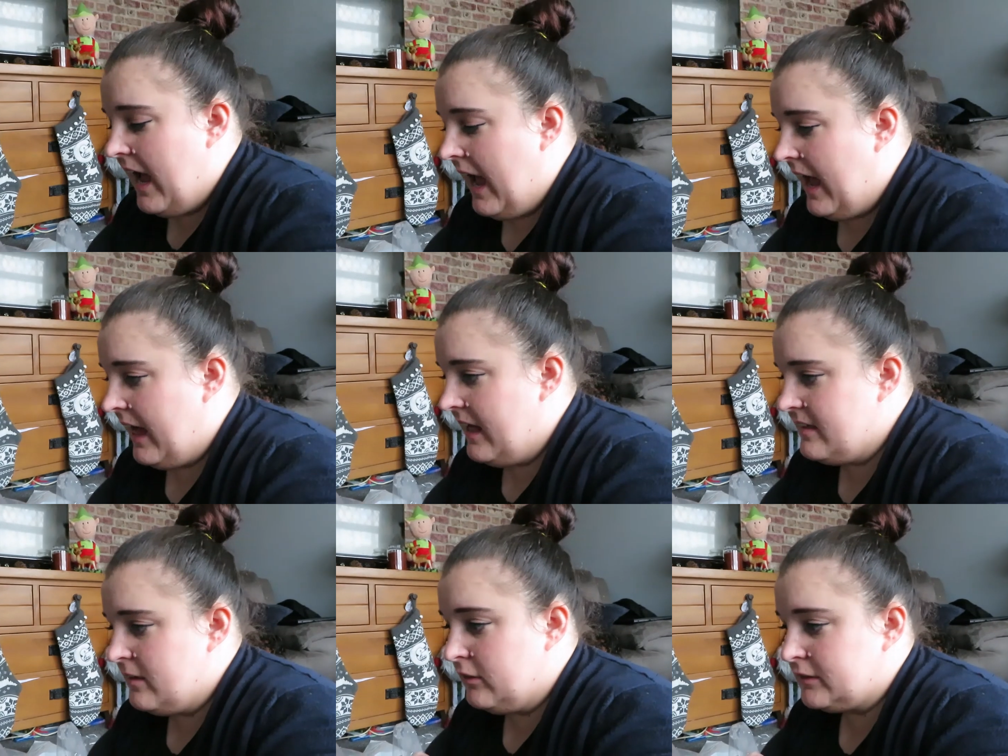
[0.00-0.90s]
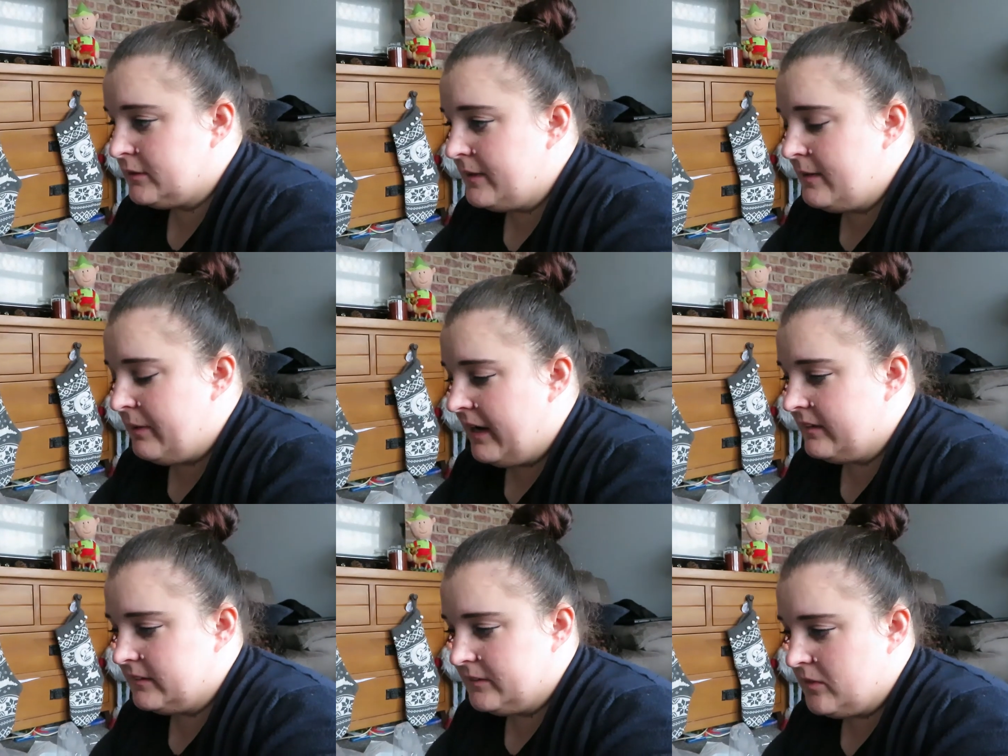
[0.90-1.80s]
And it costs
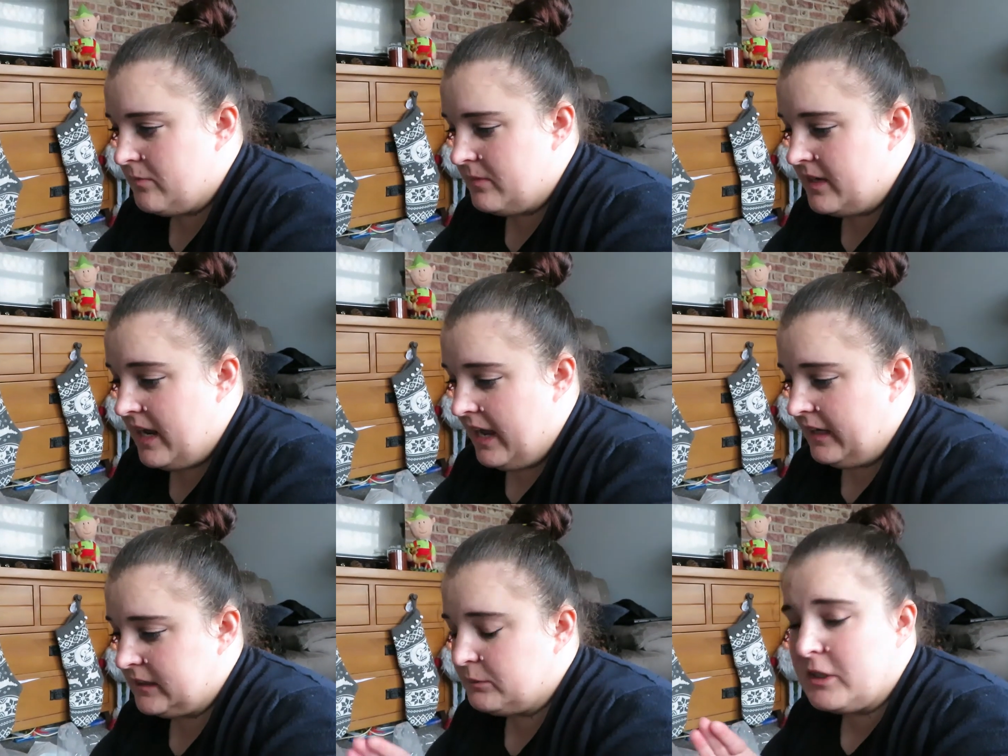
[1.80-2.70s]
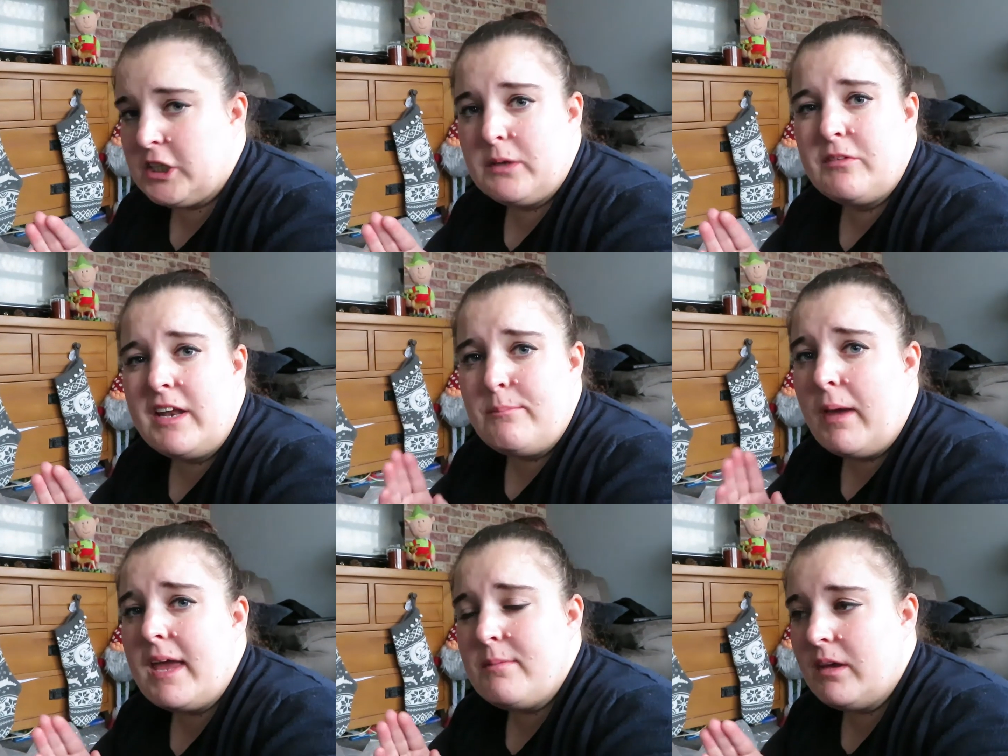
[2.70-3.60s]
£20 from Next, which really
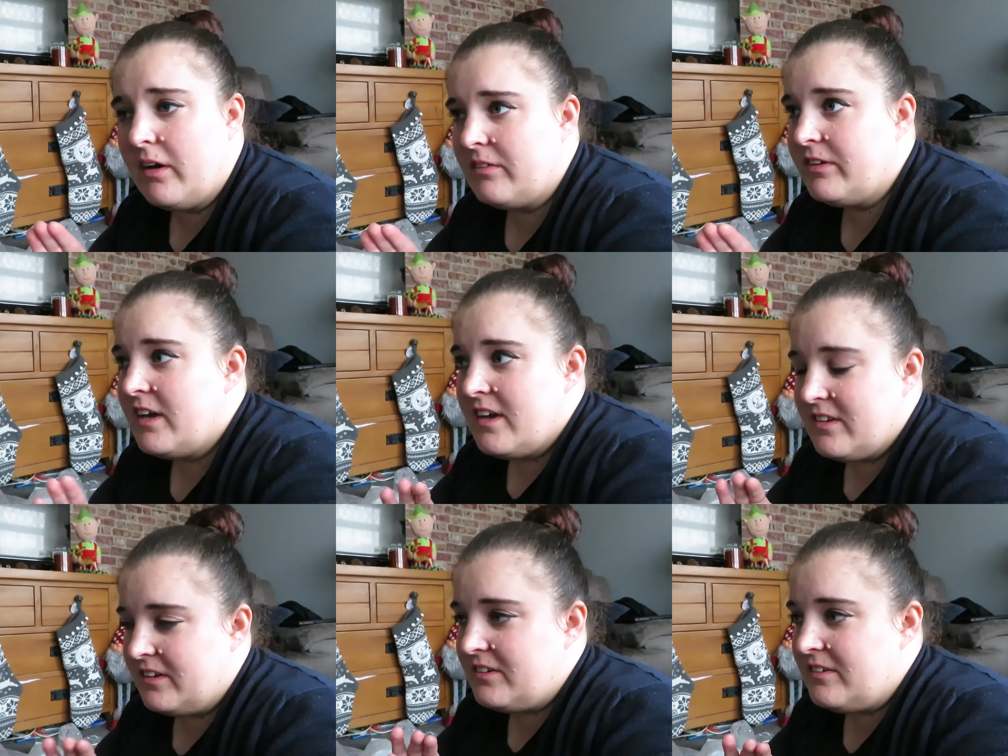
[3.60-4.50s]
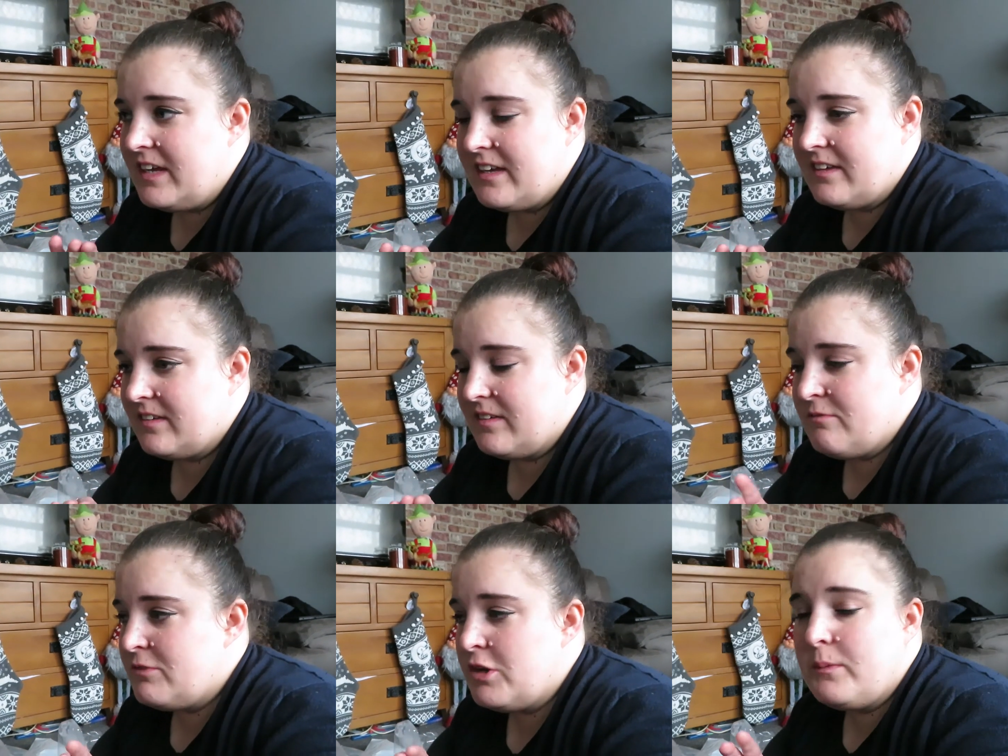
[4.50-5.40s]
pee me off, because I know next,
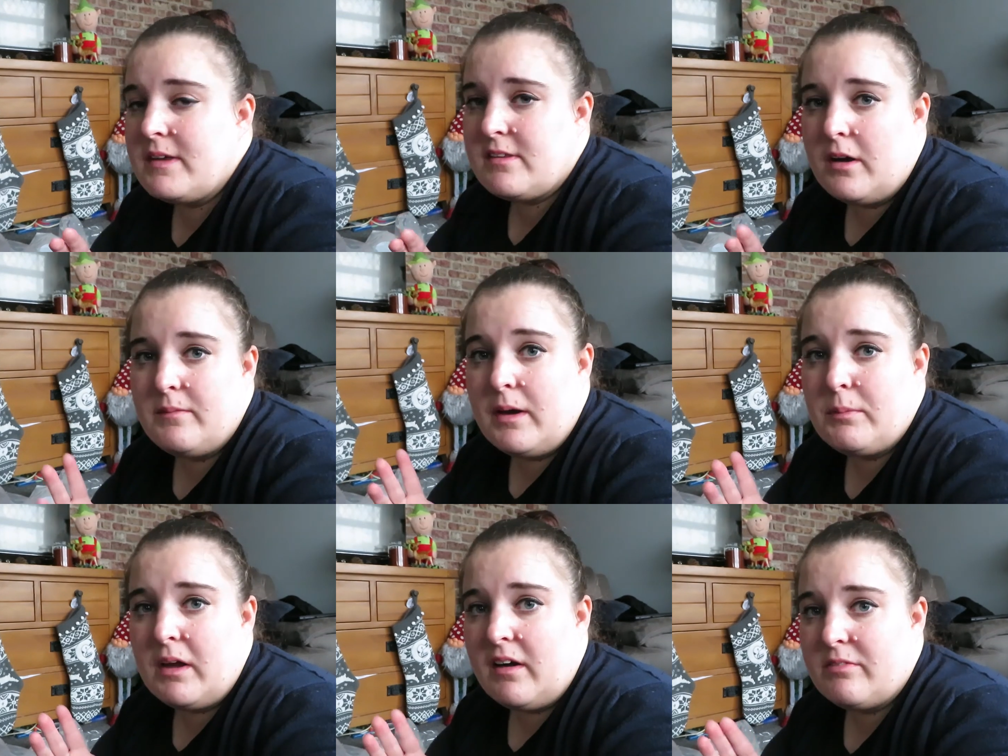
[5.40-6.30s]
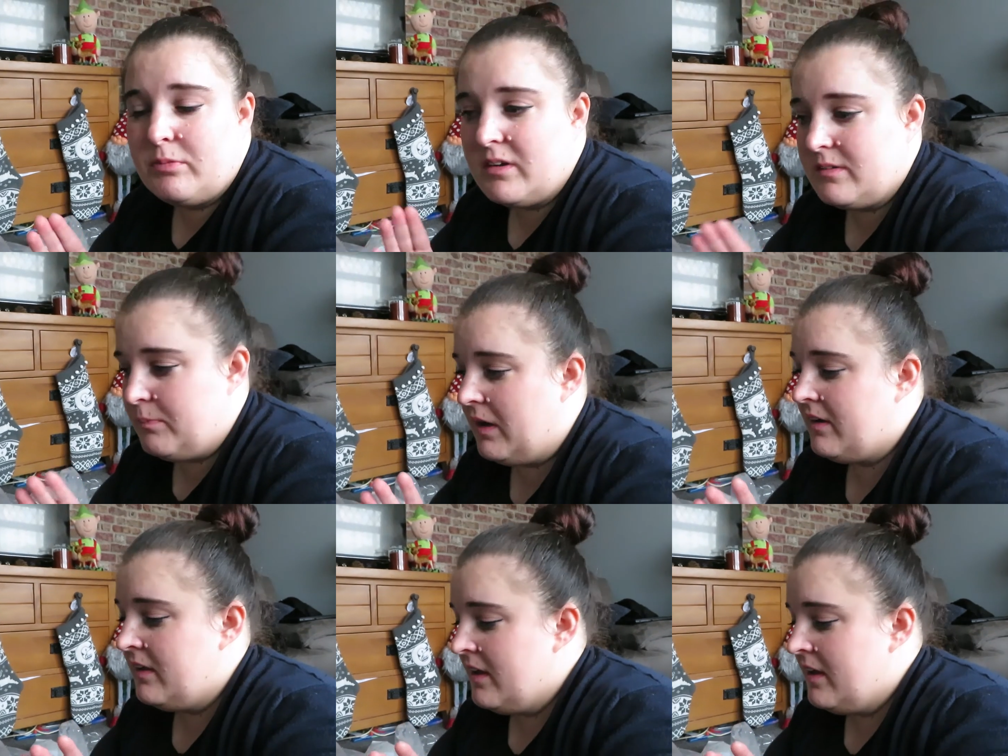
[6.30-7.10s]
in 2 weeks' time that'll be half price, but...